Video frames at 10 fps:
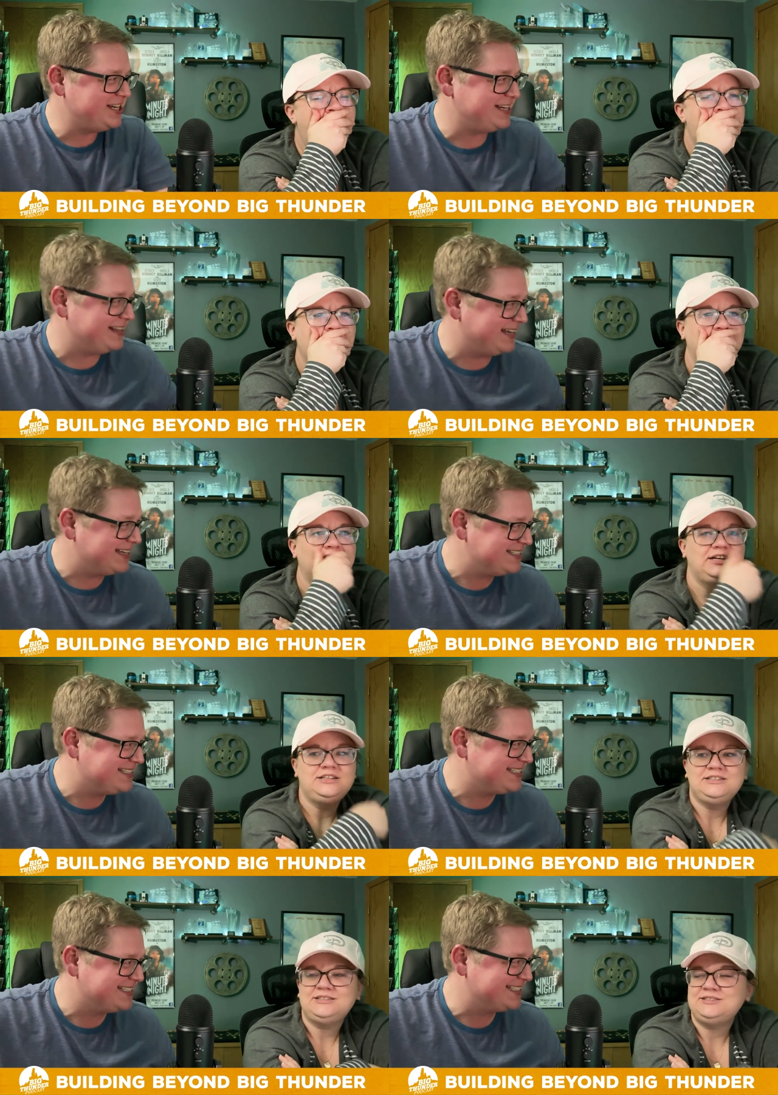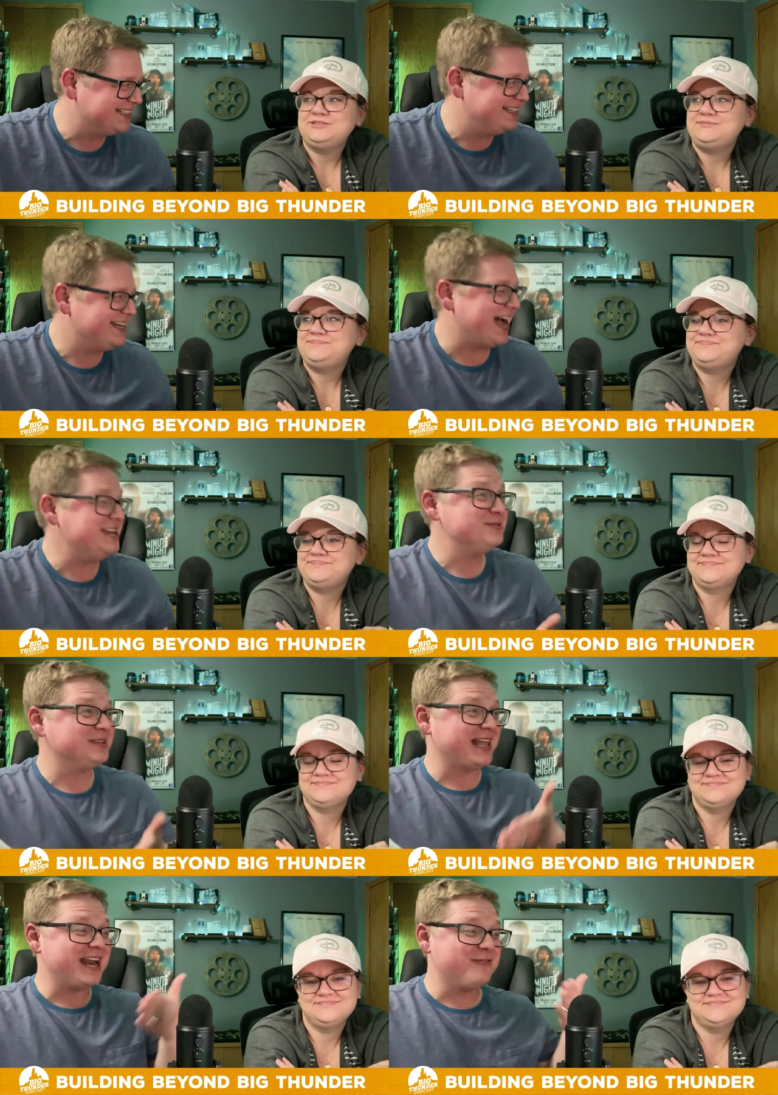Speaker 1: into this. I do
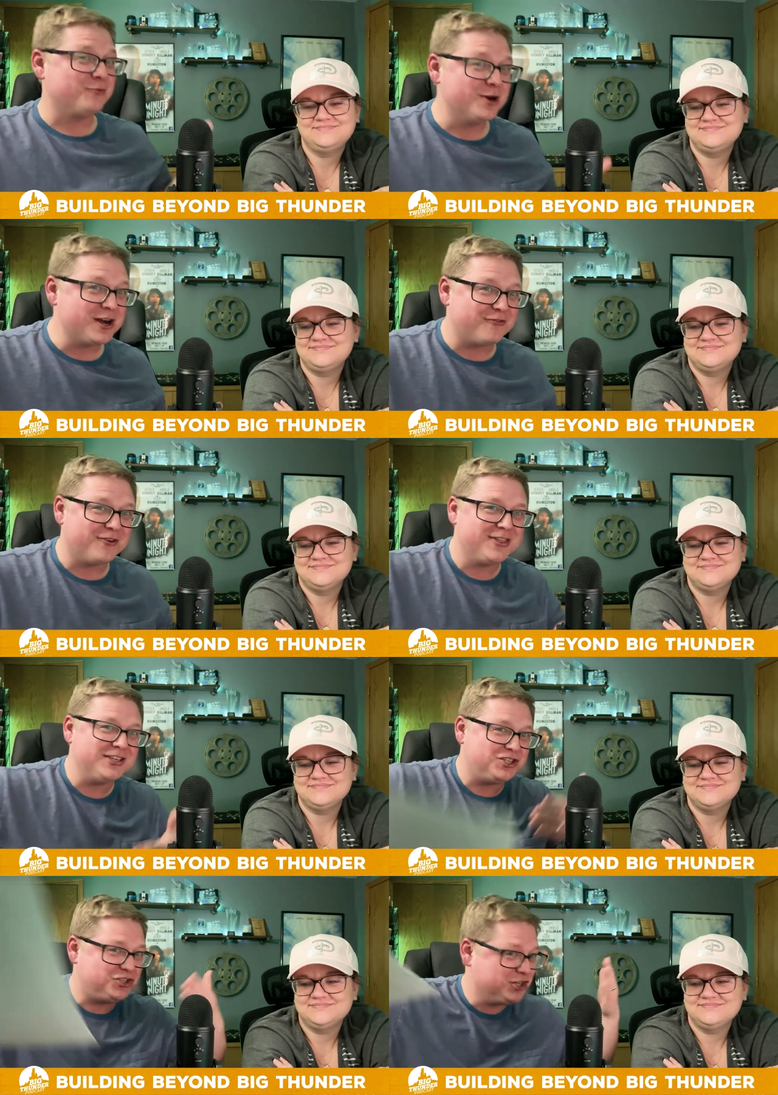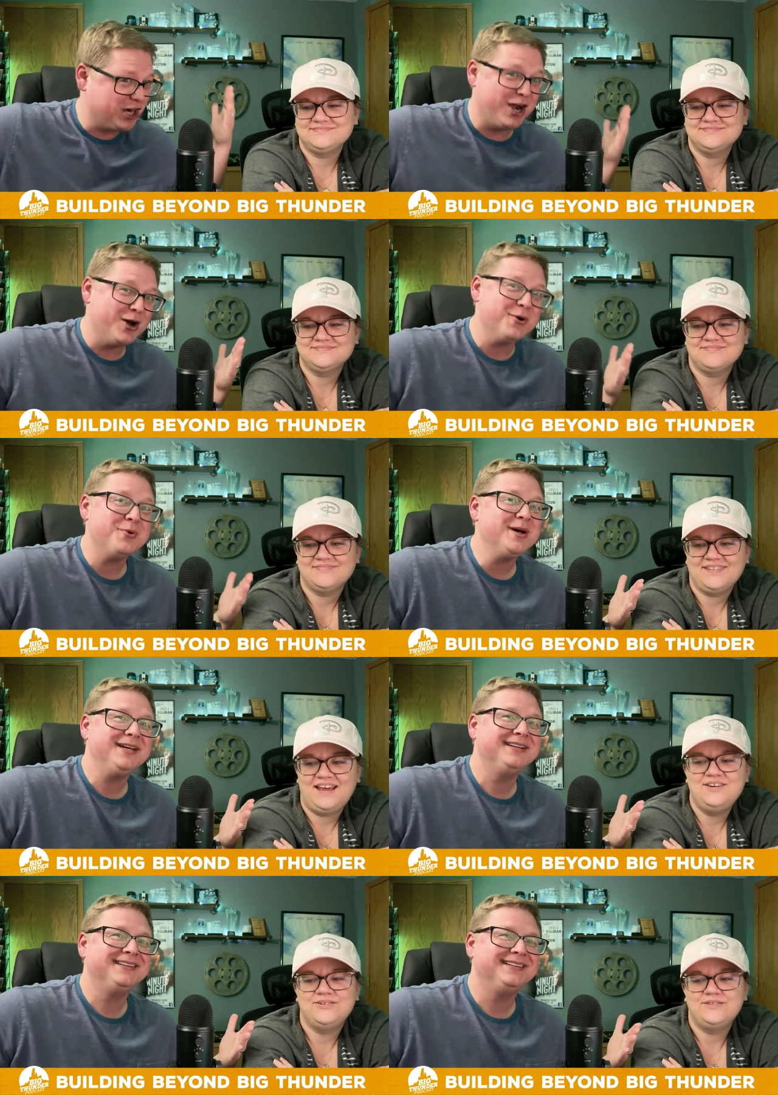a lot of work for this show.
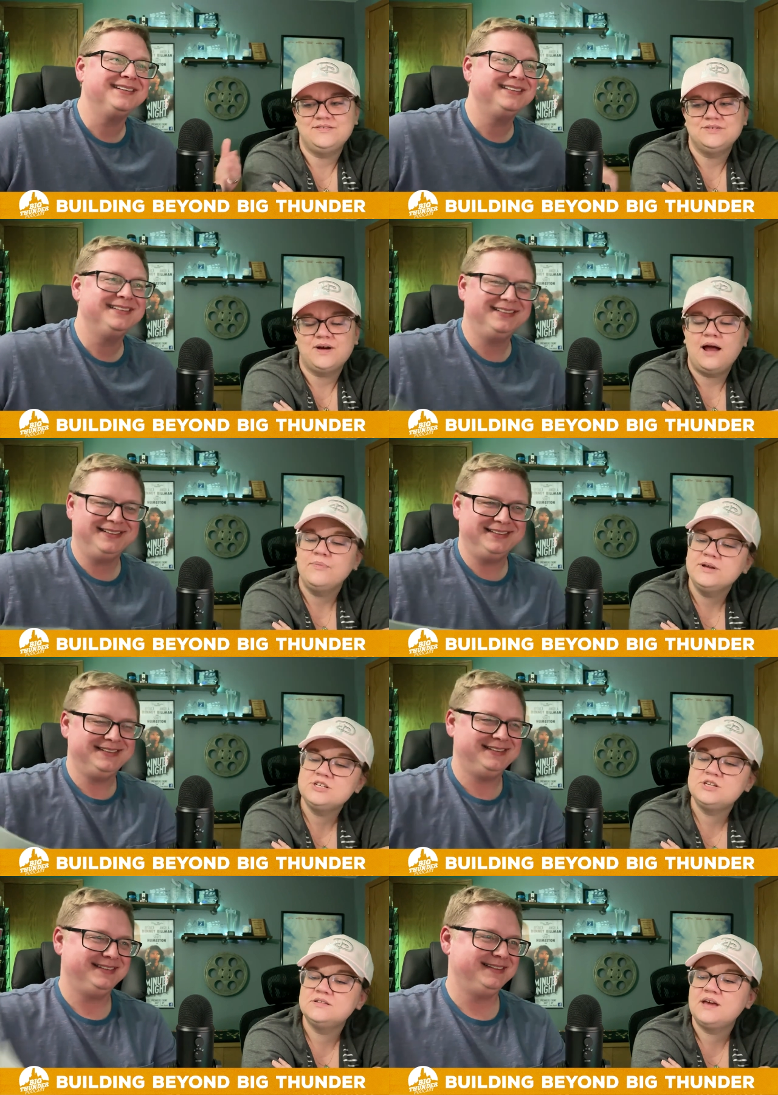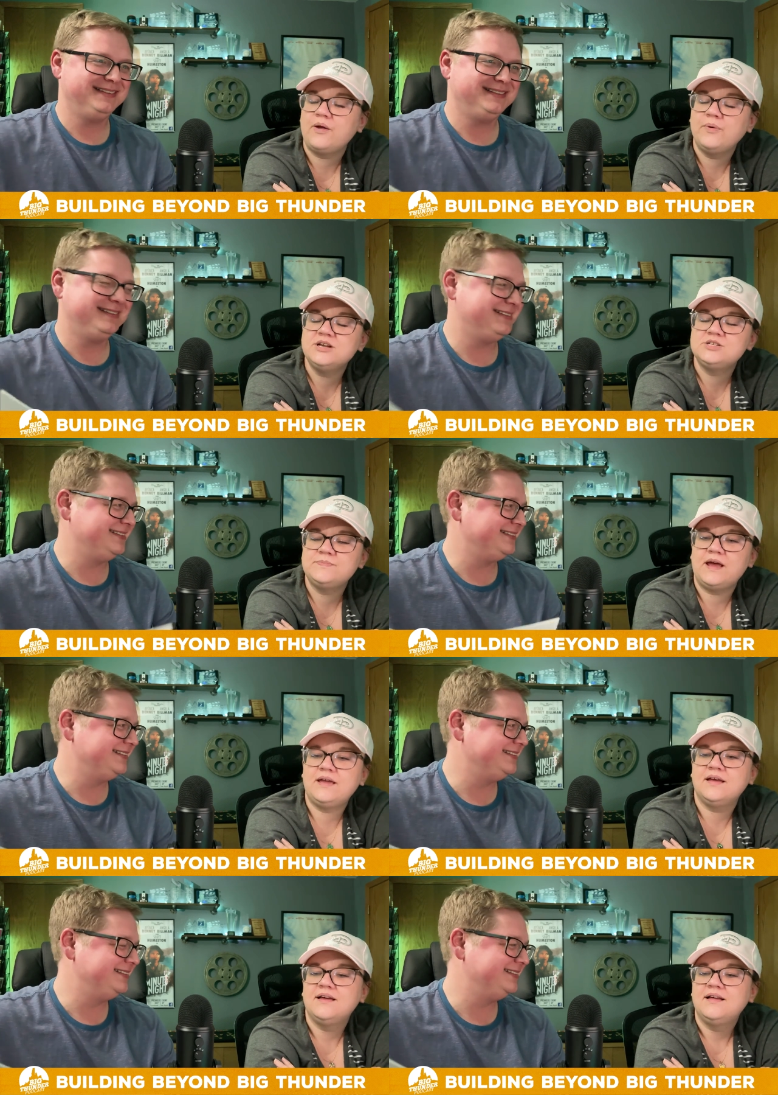
Speaker 2: I know you do. I wish. I wish
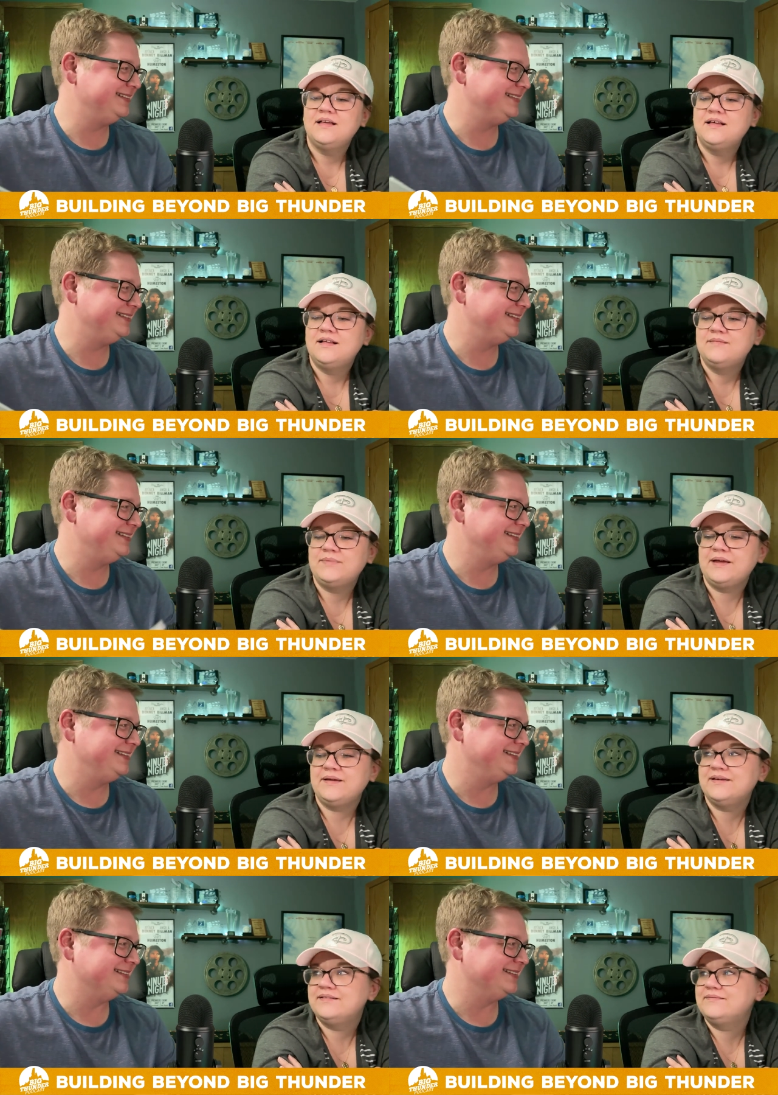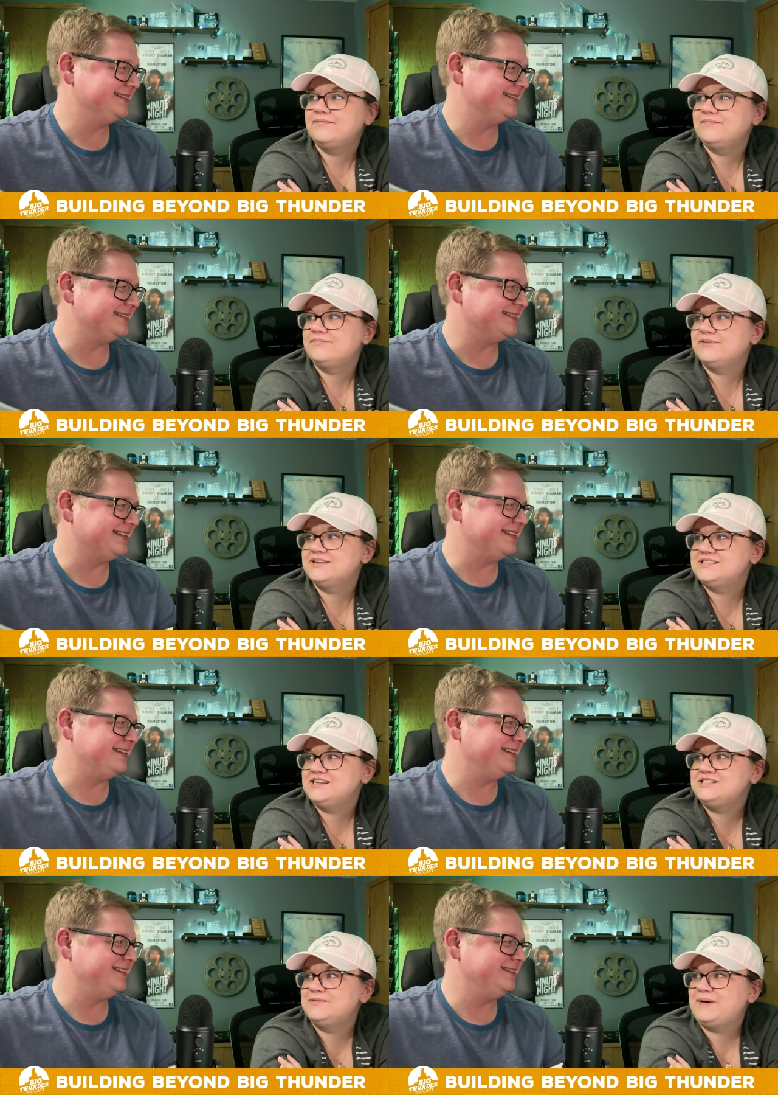my my
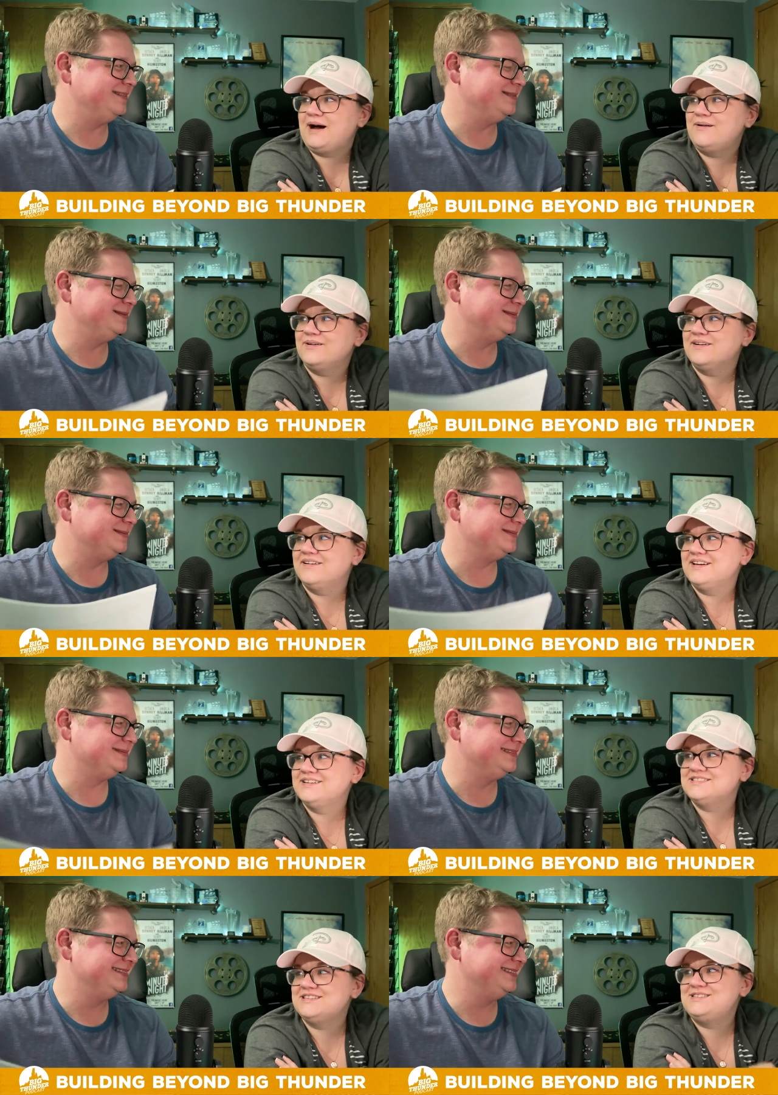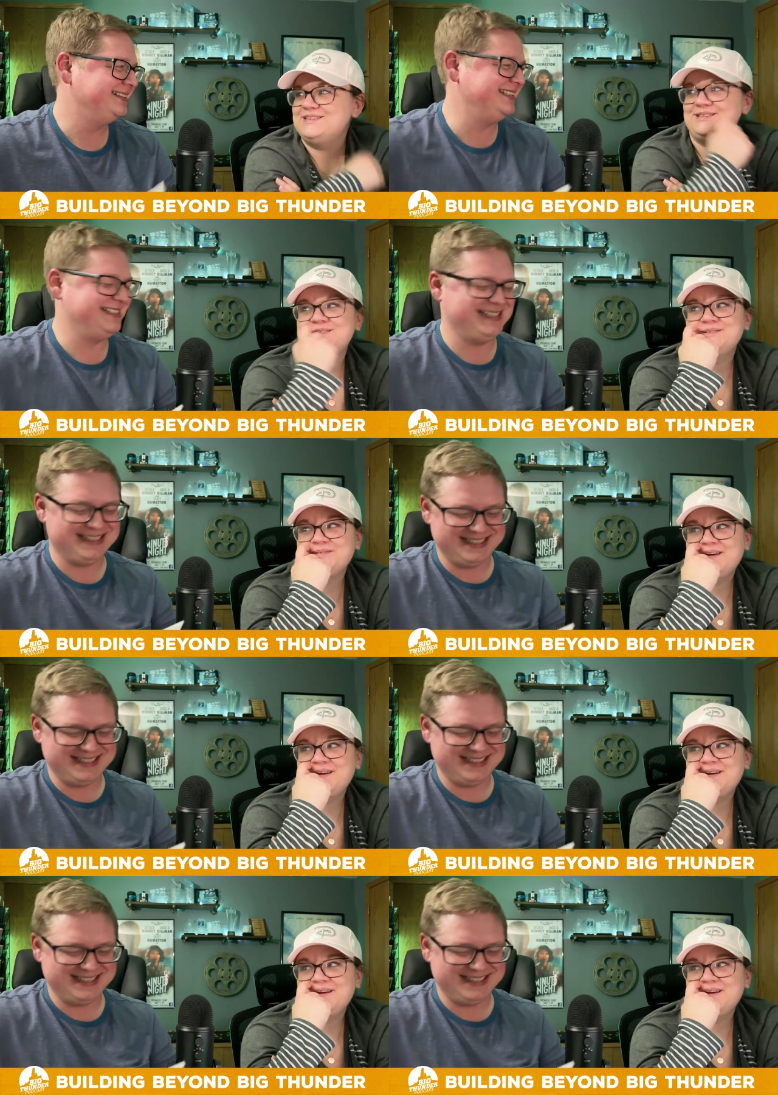Casita power existed, so